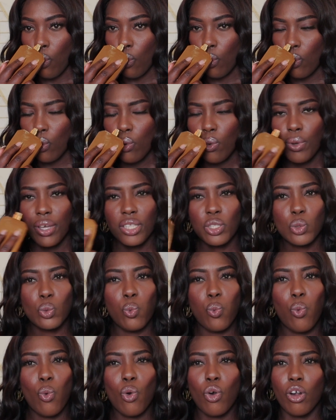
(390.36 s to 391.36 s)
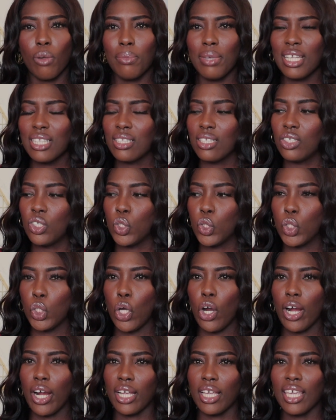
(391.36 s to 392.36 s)
oh, it's warm, it's
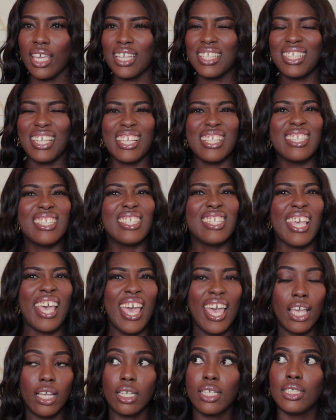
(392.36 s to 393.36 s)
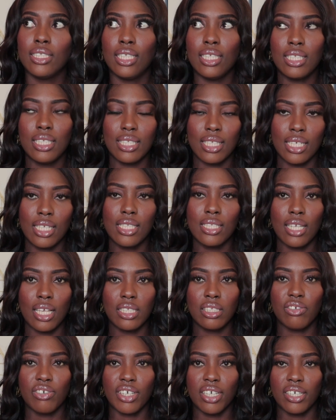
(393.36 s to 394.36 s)
dark, it's intense, because this is an
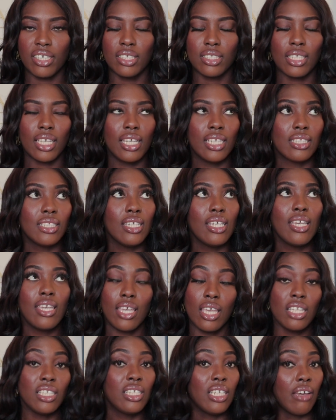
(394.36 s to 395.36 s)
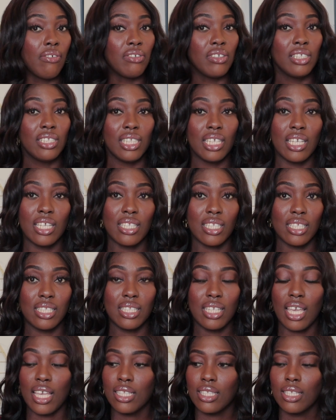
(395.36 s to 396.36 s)
intense fragrance, guys. It definitely is
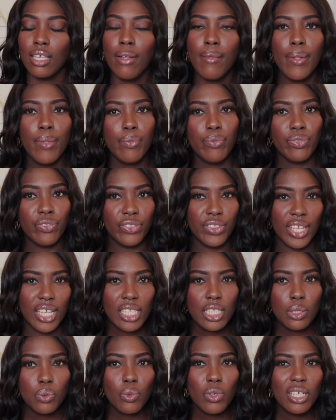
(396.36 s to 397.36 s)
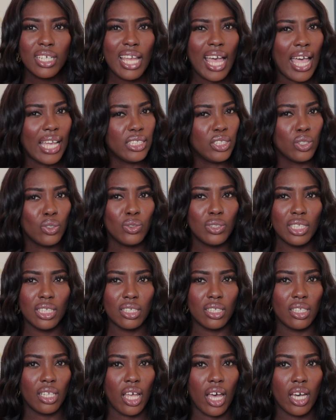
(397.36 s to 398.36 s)
intense. This one, I don't need
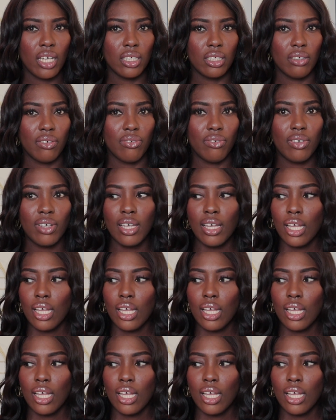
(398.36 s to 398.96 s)
a lot of.